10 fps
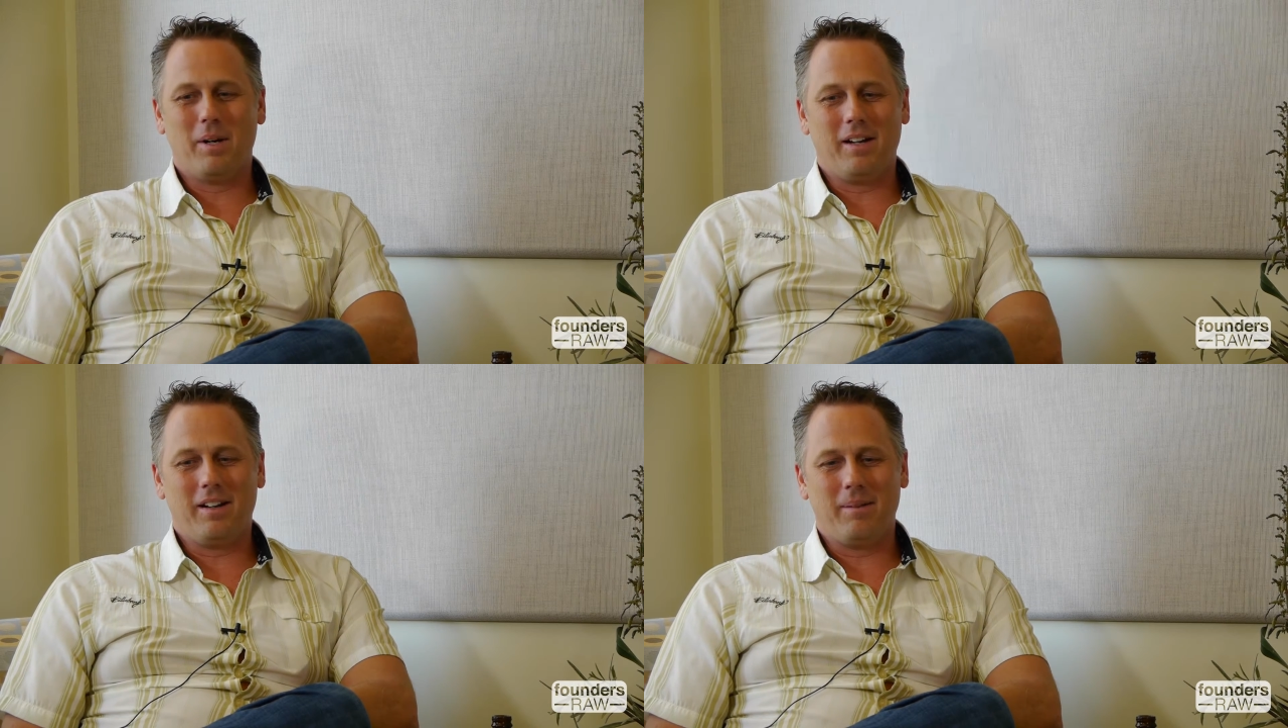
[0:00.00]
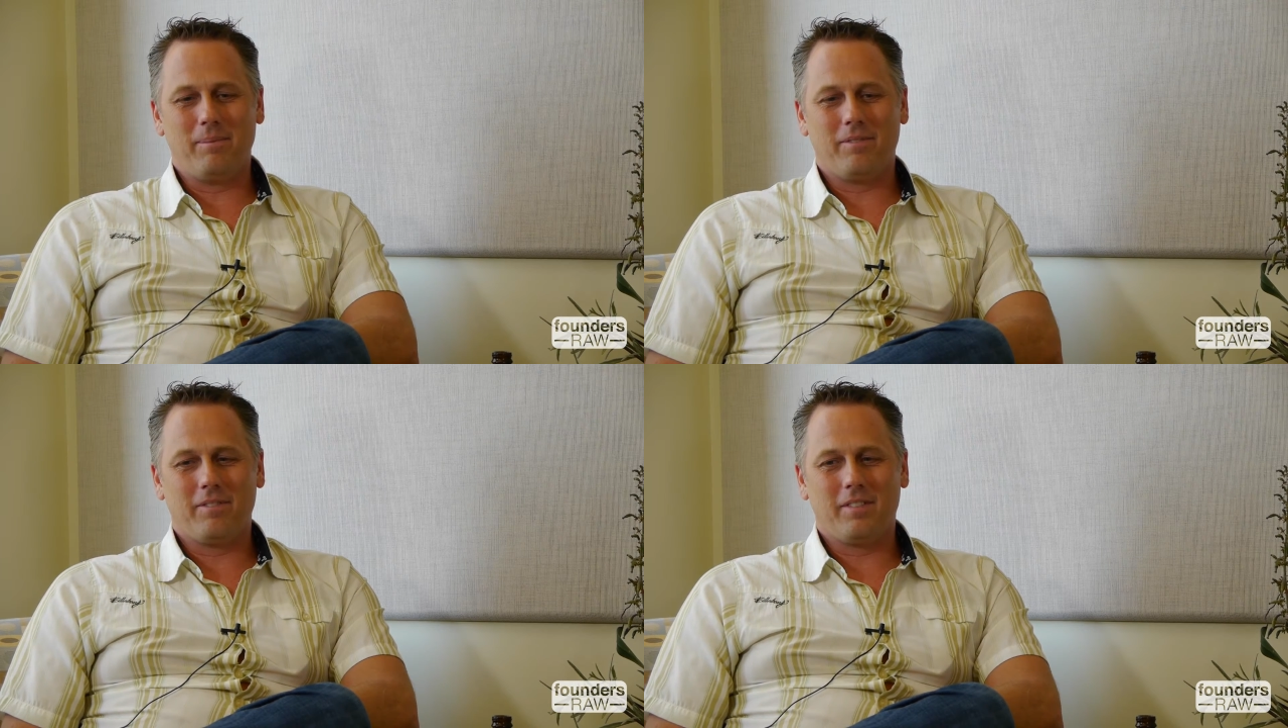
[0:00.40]
but
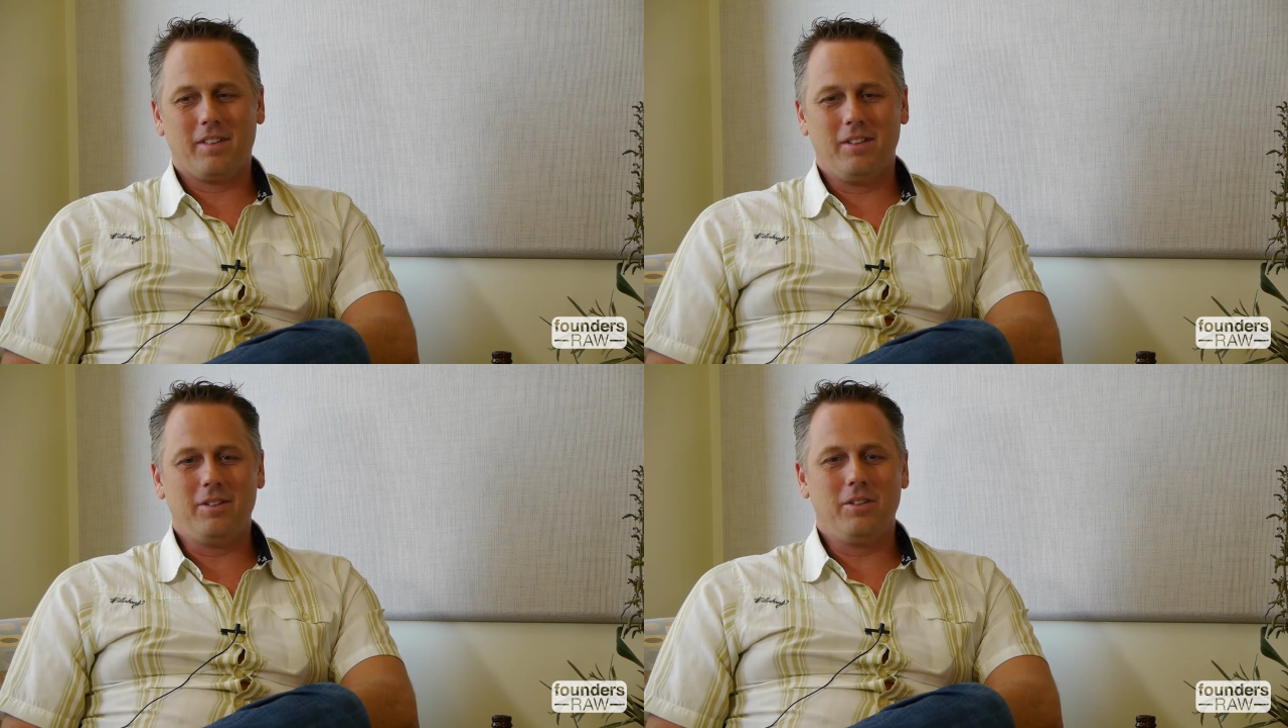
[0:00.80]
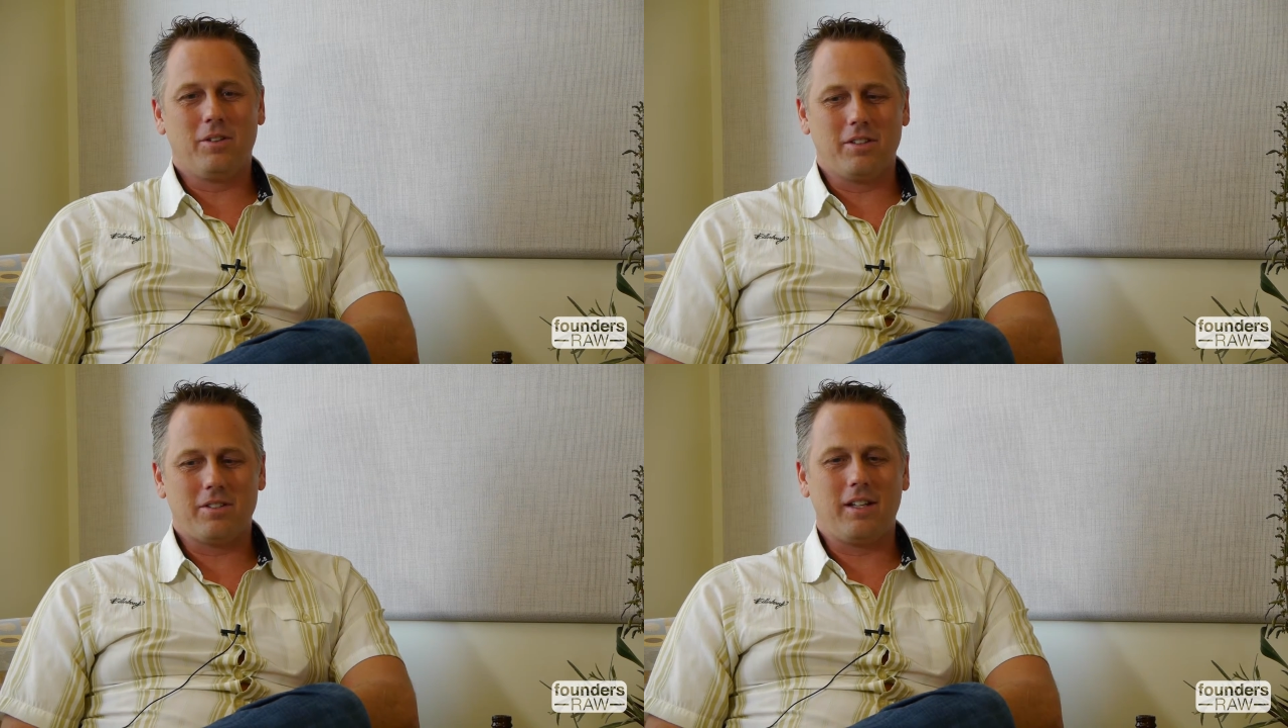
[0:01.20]
um, you you
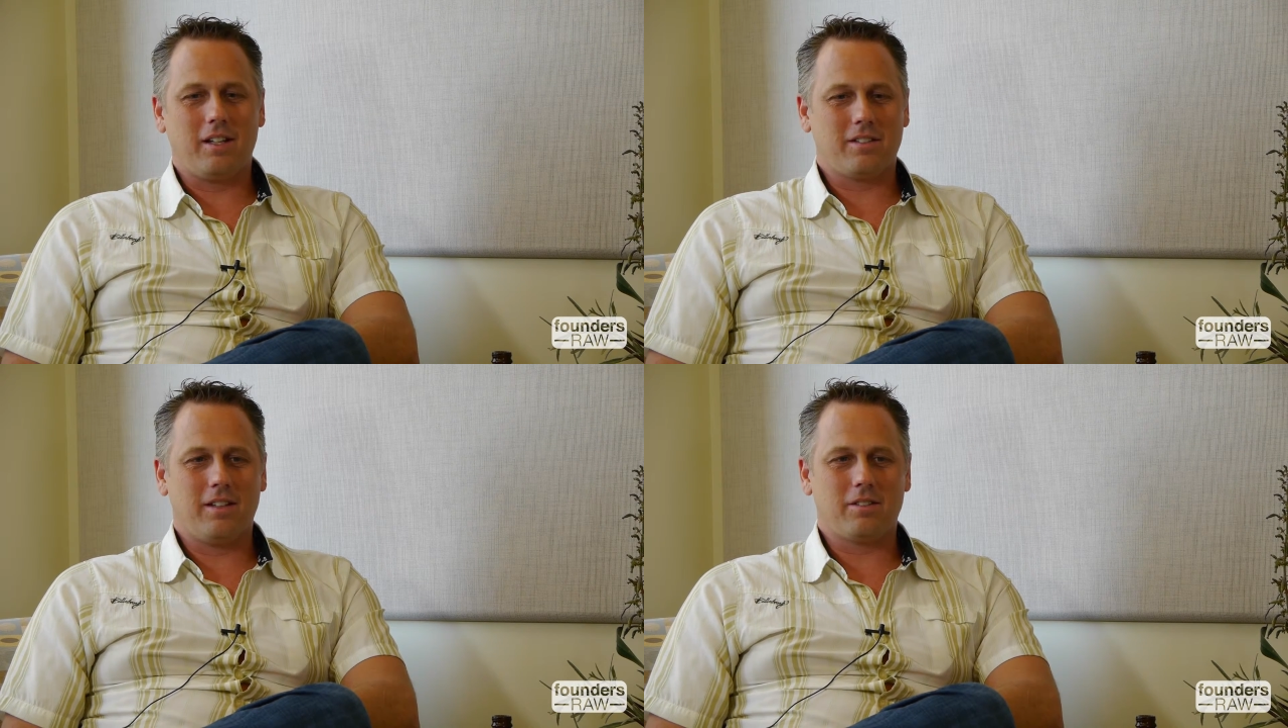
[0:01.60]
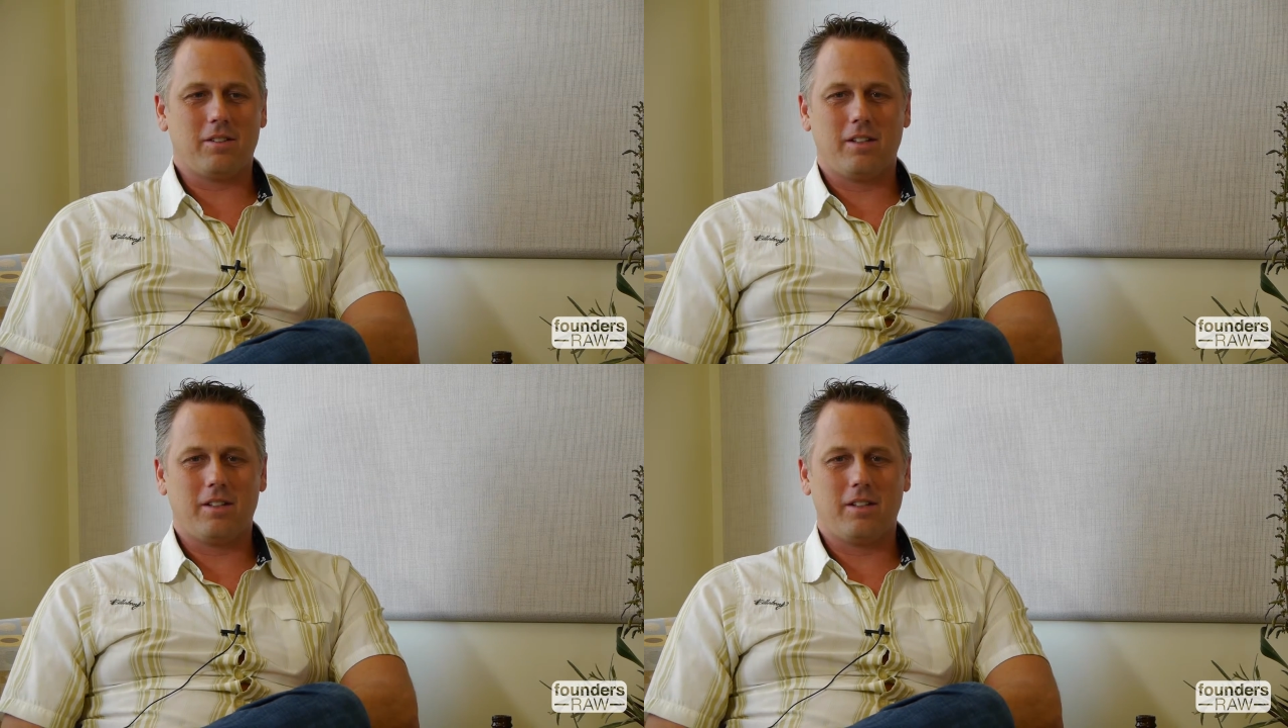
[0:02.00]
can see it. It's it's yeah.